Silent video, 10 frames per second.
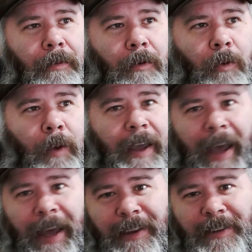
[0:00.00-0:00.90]
We
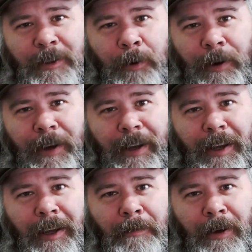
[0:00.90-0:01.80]
had a story
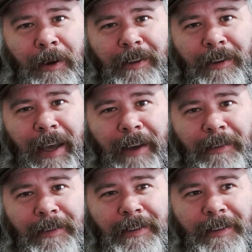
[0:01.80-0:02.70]
among the
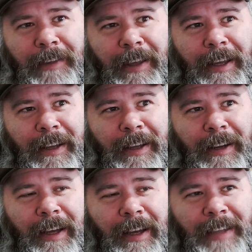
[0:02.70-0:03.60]
Celts
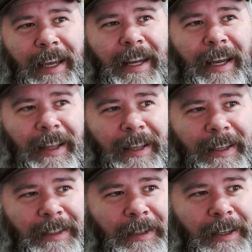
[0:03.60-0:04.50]
that St.
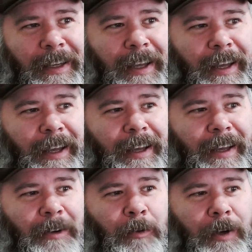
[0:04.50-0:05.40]
Nicholas
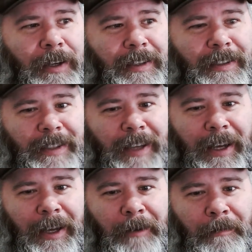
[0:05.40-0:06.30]
was
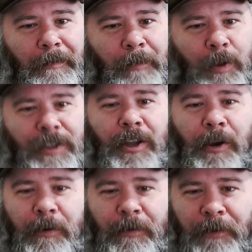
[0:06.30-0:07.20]

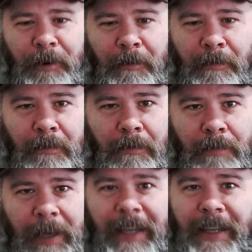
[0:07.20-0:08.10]
known for
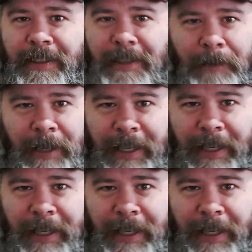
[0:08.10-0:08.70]
beating somebody to